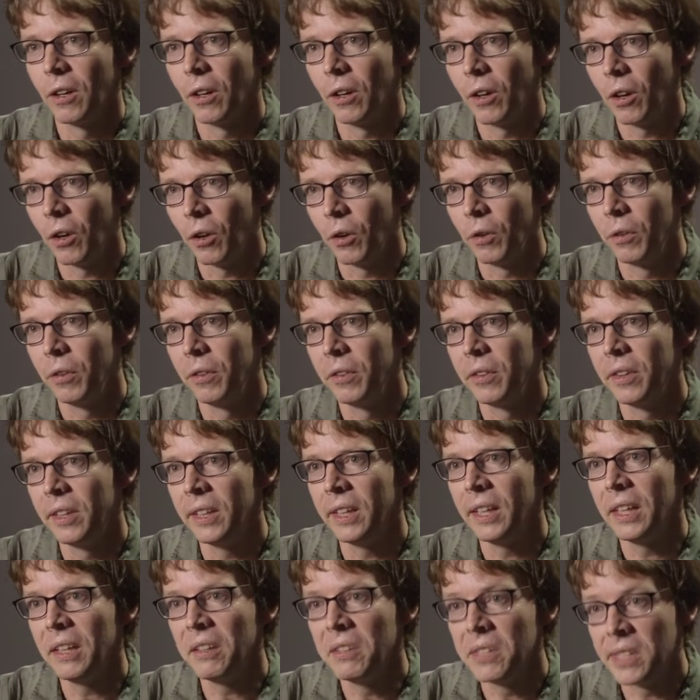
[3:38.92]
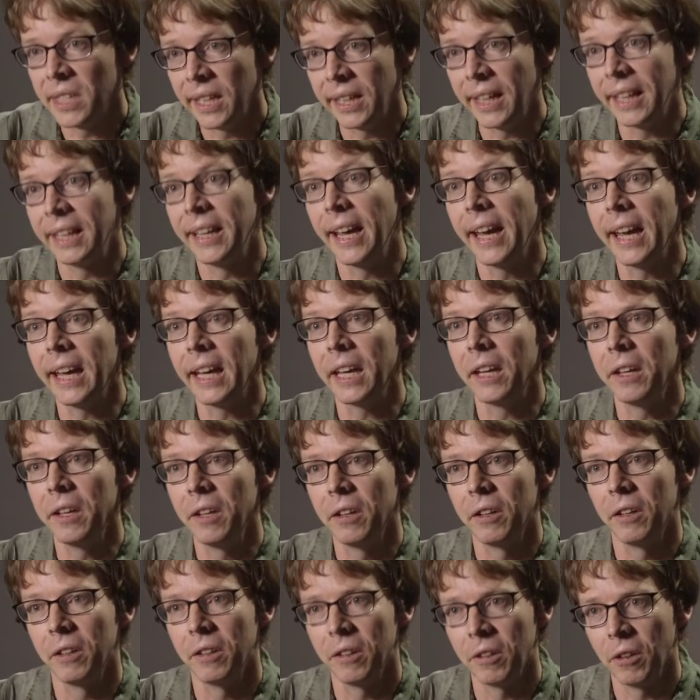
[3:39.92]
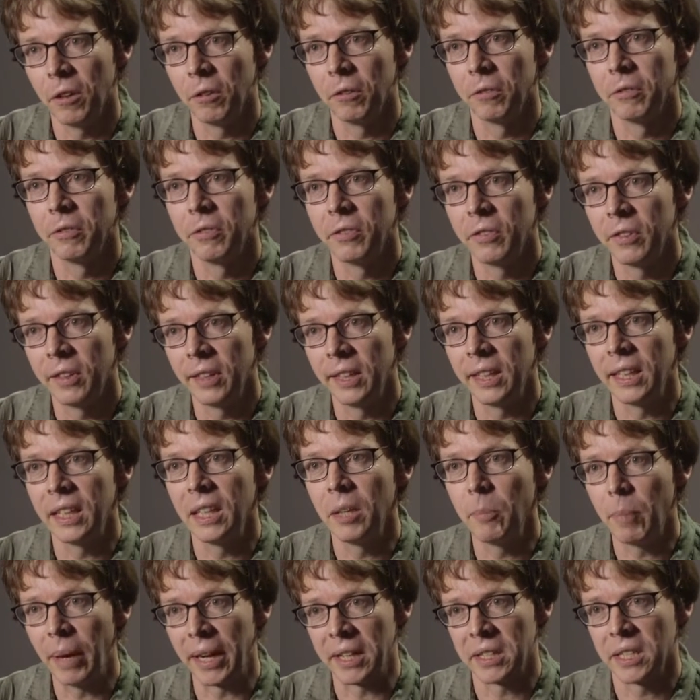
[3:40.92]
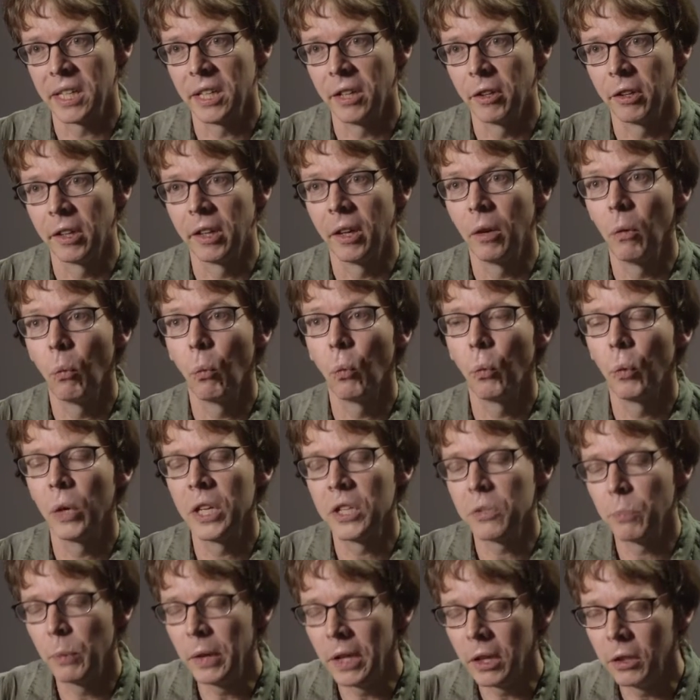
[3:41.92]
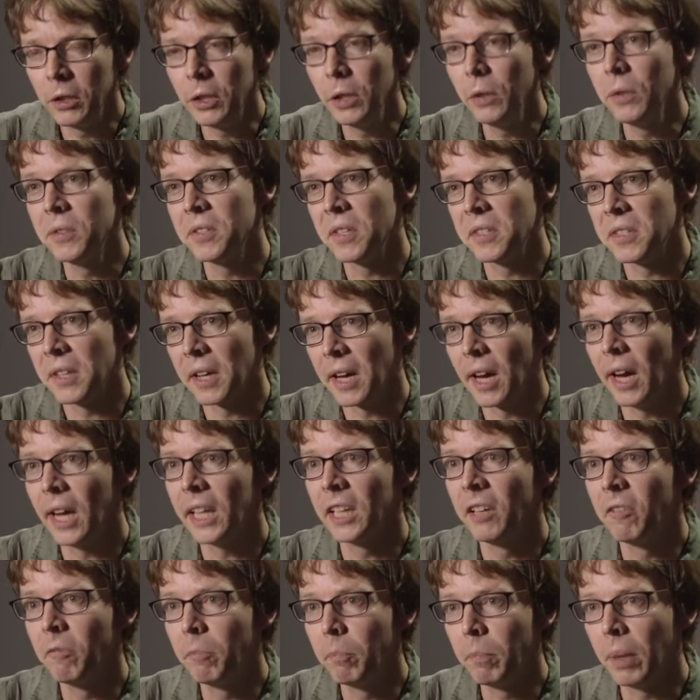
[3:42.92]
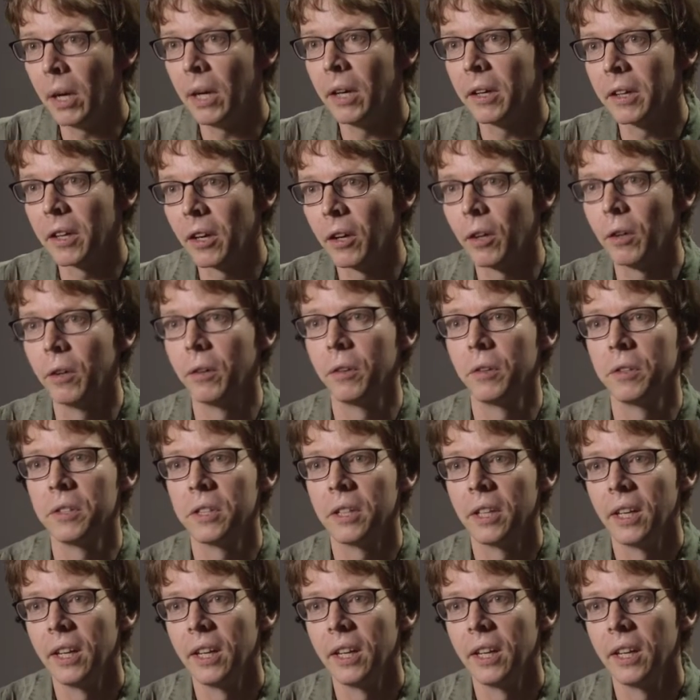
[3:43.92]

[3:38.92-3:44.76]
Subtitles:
on the DNA of the bacteria, which we can use as a kind of barcode,